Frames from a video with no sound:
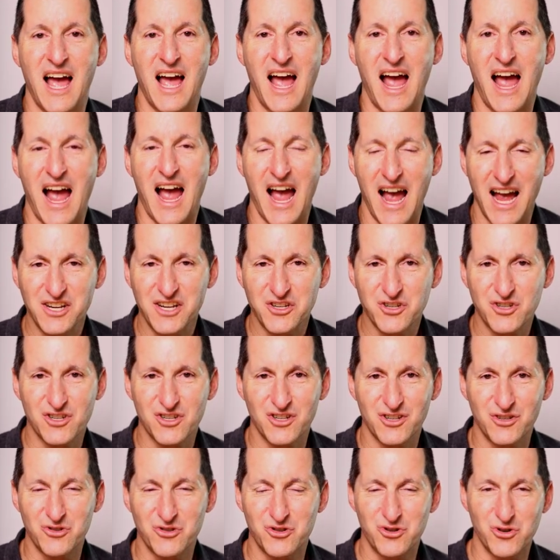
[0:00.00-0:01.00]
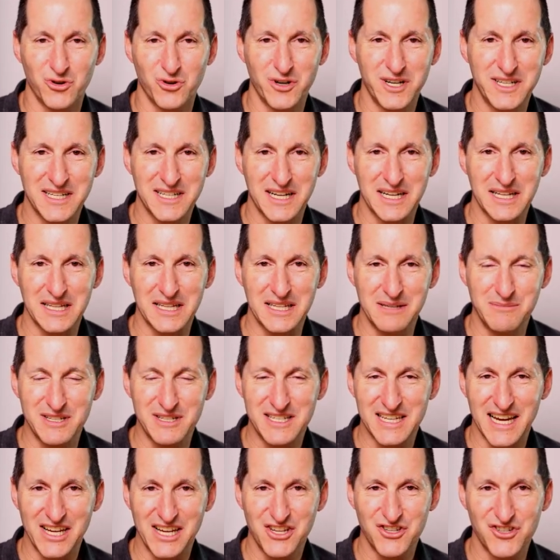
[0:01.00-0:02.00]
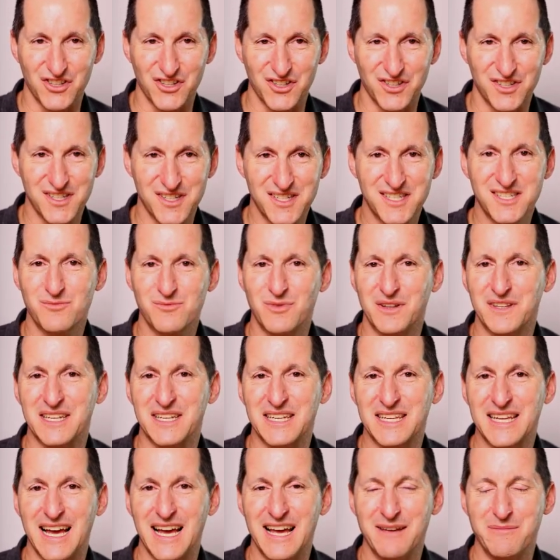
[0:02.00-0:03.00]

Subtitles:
Hash join limitations. This is one that came